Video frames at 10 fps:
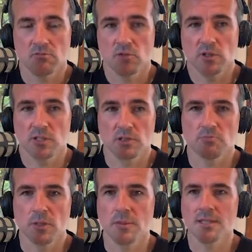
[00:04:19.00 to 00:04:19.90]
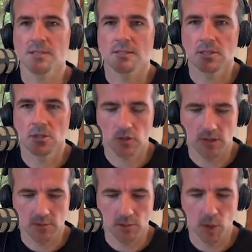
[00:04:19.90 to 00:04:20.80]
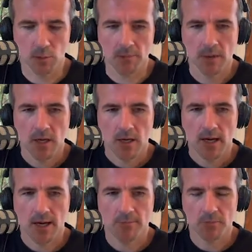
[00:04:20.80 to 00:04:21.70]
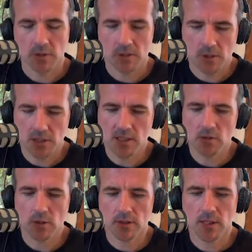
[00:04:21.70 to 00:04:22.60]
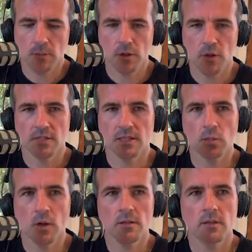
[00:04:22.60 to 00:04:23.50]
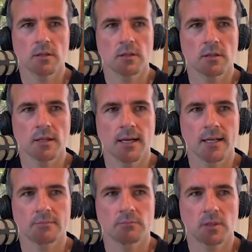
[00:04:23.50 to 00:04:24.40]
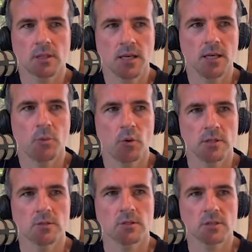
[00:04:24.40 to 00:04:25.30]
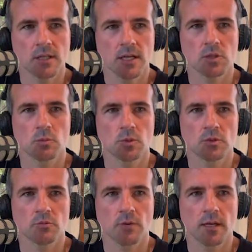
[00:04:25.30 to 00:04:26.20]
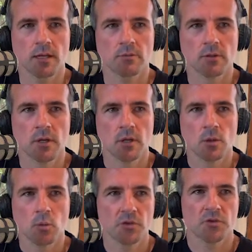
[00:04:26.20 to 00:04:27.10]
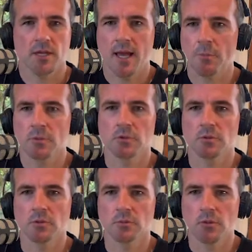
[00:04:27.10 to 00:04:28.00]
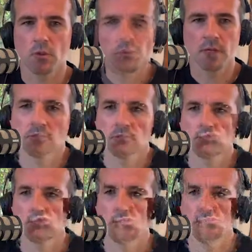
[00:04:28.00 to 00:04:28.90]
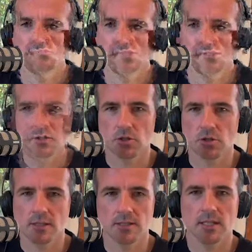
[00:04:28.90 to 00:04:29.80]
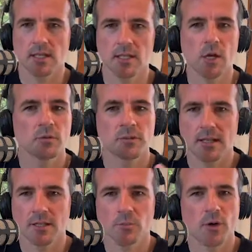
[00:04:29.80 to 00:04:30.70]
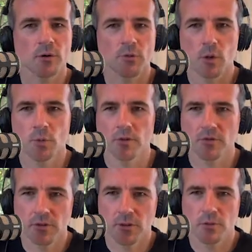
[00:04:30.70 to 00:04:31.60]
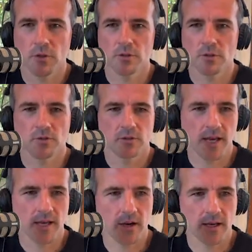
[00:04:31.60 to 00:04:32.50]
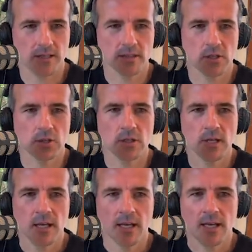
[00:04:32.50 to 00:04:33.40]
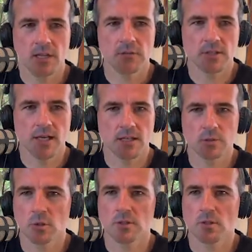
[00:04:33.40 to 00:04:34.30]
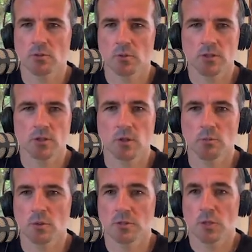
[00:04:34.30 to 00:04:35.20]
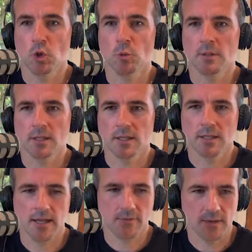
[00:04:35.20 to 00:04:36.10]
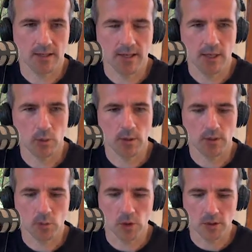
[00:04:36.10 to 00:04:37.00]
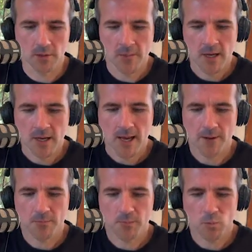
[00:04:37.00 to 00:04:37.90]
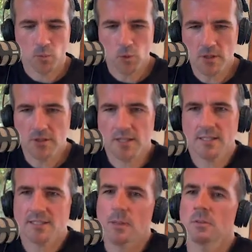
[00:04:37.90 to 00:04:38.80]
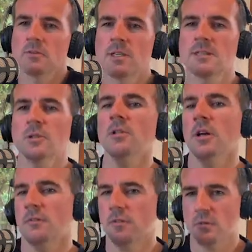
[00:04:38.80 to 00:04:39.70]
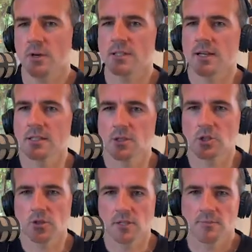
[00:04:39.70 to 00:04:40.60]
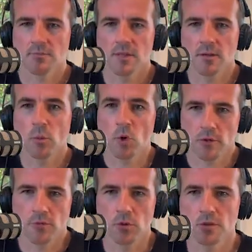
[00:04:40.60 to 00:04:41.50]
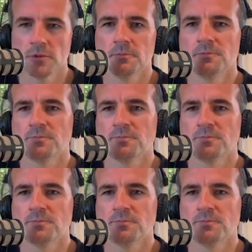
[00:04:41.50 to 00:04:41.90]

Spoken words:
really just the business industry at the moment. To just zero in on a couple of those things, one of the key points of discussion was around what's going to happen to the retail job industry. Is it going to get overtaken by robots and computers and AI, etc.? And if it does, what is the human going to get out of that, and how are we going to work? What does the next couple of years look like for the retail industry workforce?